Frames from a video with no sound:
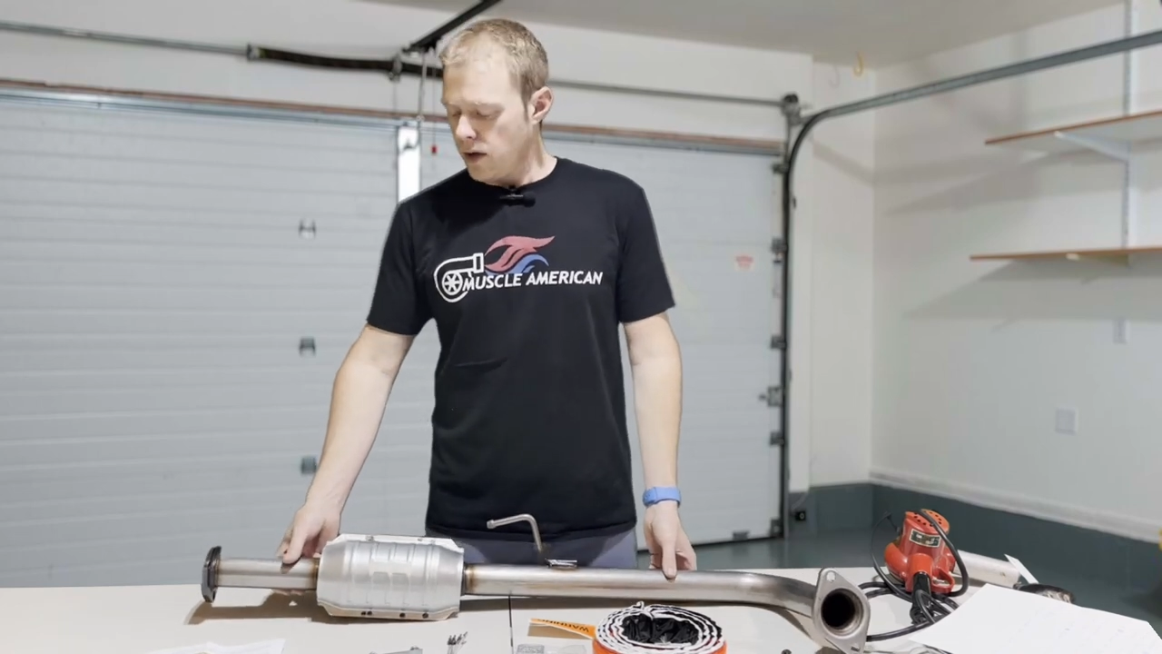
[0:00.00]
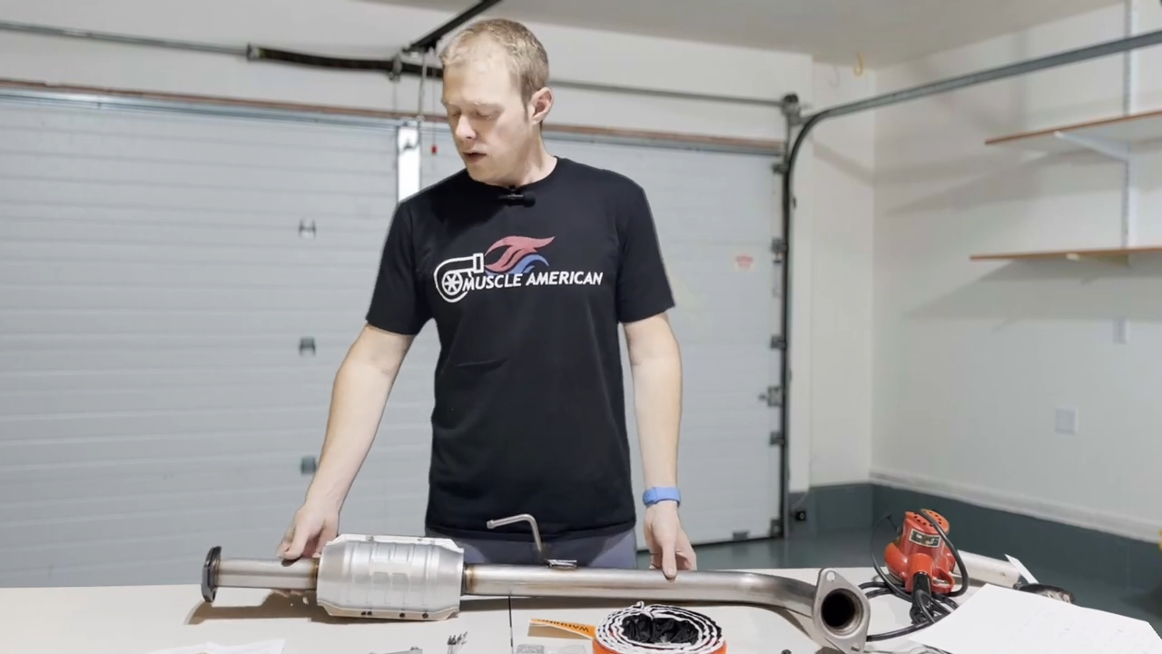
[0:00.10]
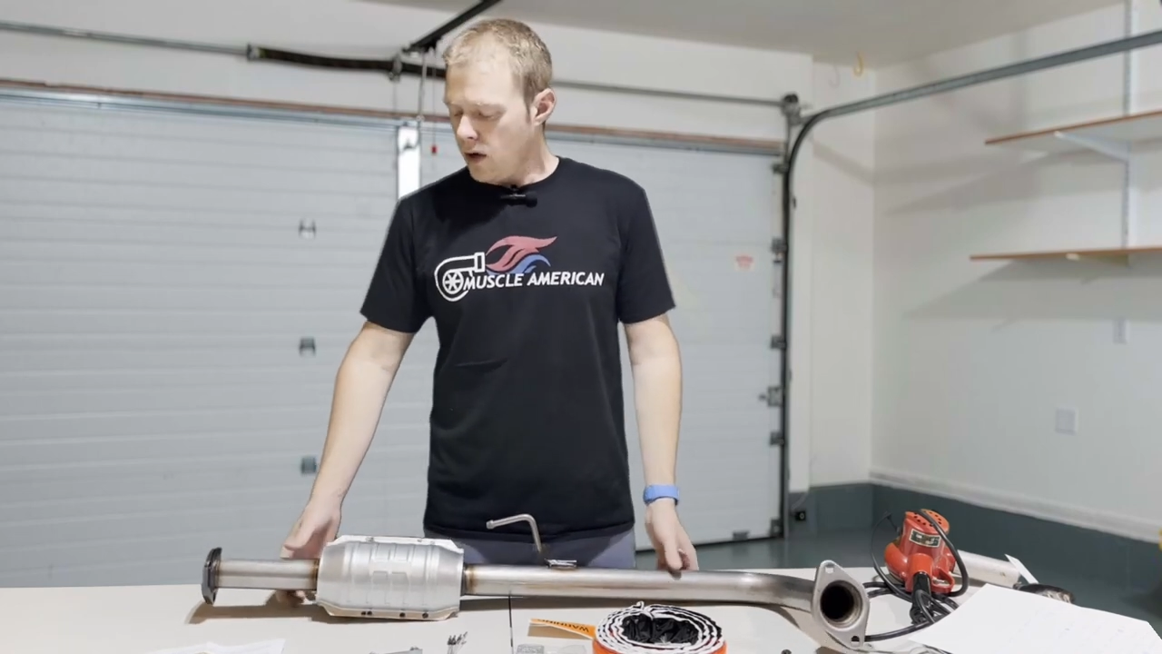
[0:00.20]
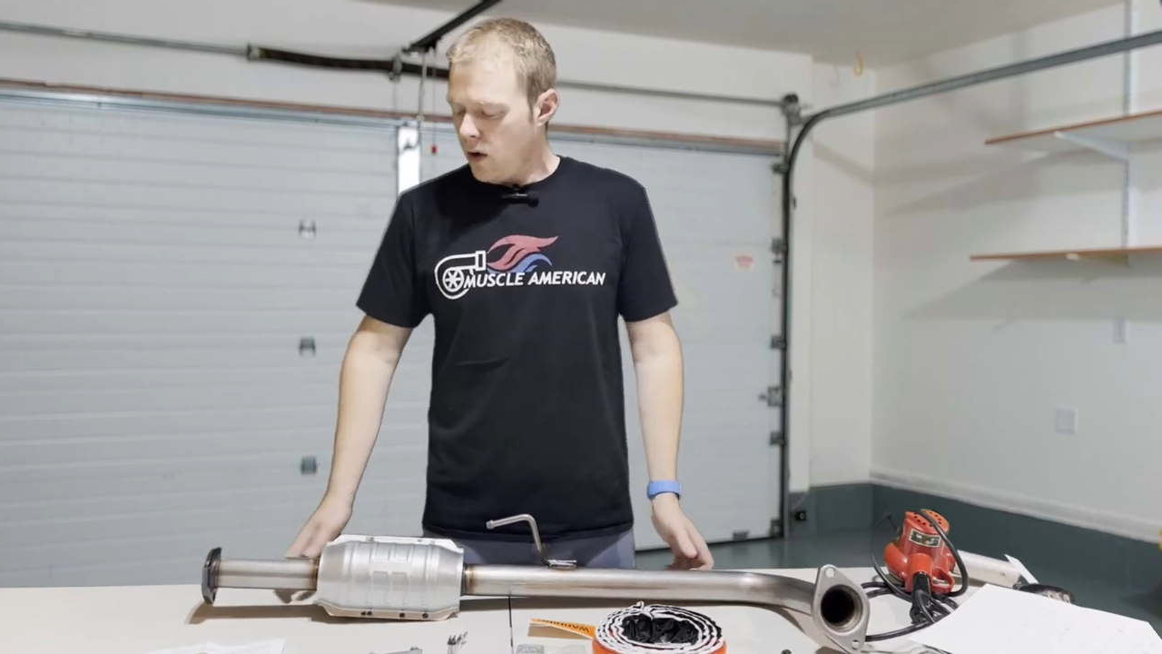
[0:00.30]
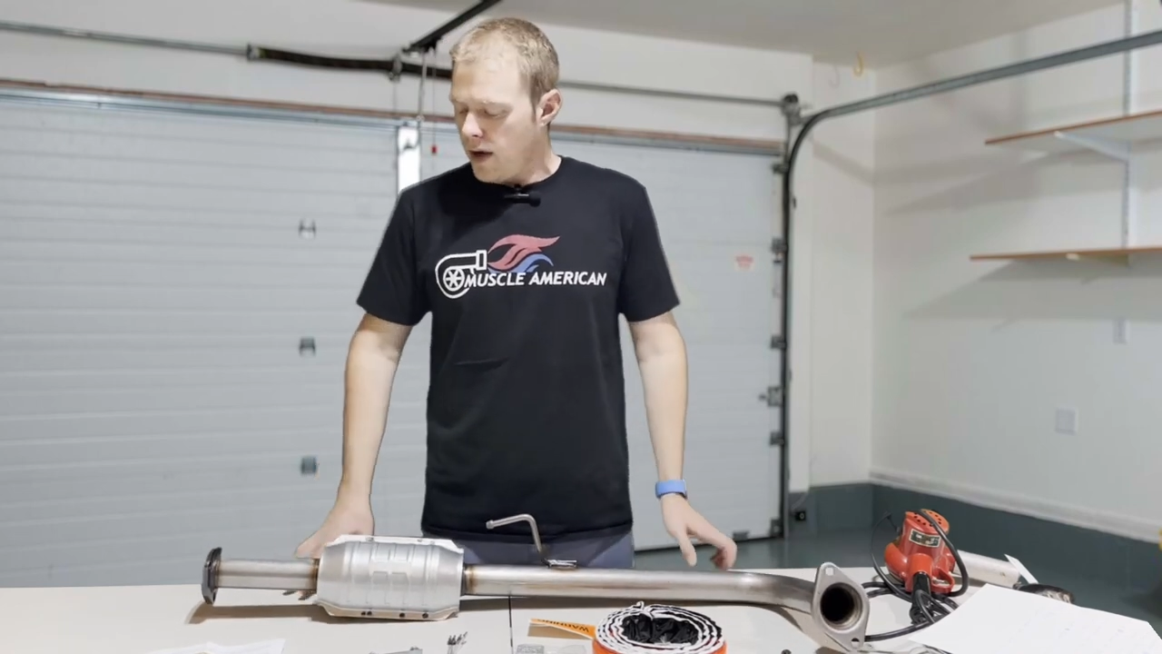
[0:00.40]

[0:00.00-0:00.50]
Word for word: gonna go